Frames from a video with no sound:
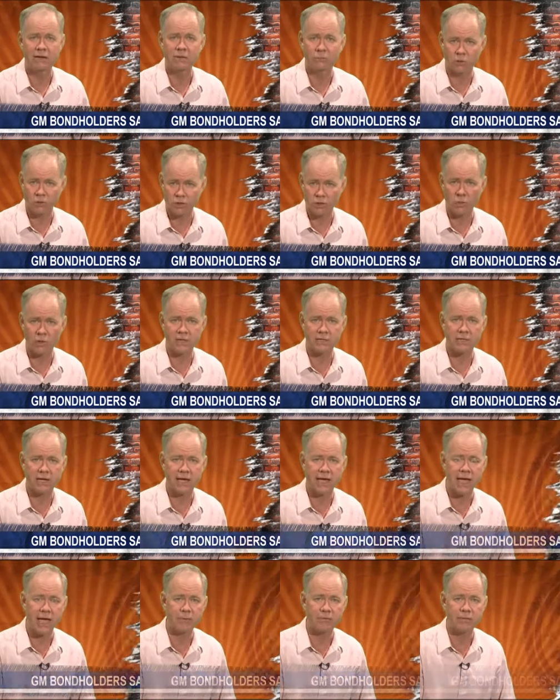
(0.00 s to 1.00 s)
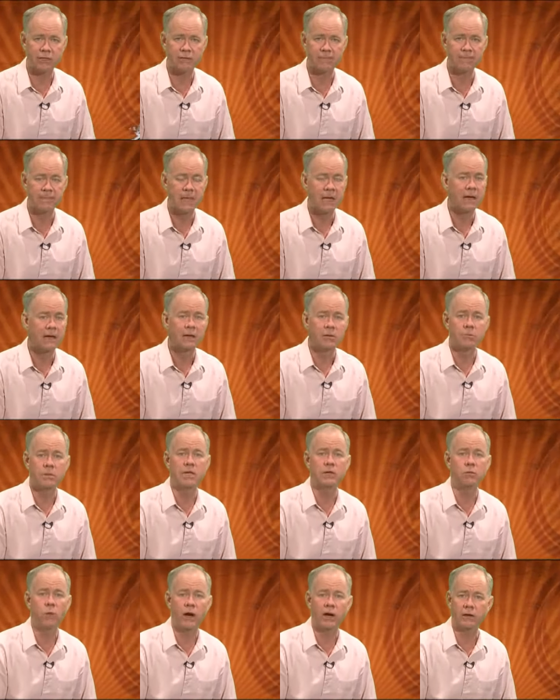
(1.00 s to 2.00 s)
what's going to happen.
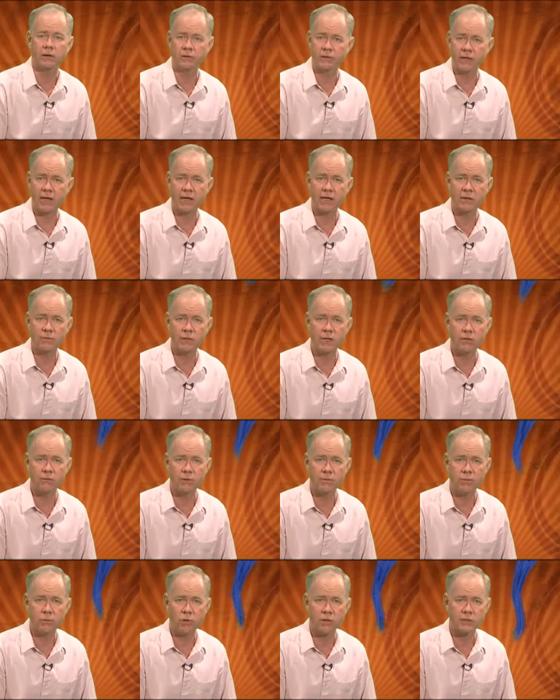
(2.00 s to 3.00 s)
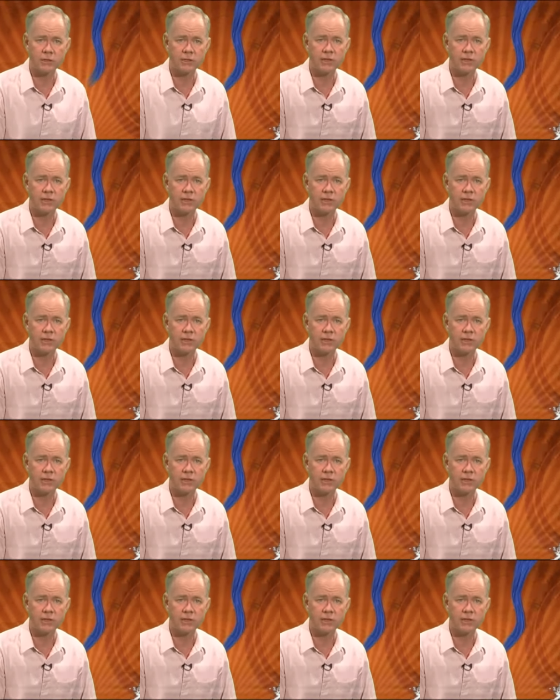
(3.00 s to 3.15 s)
Meanwhile, the AP reports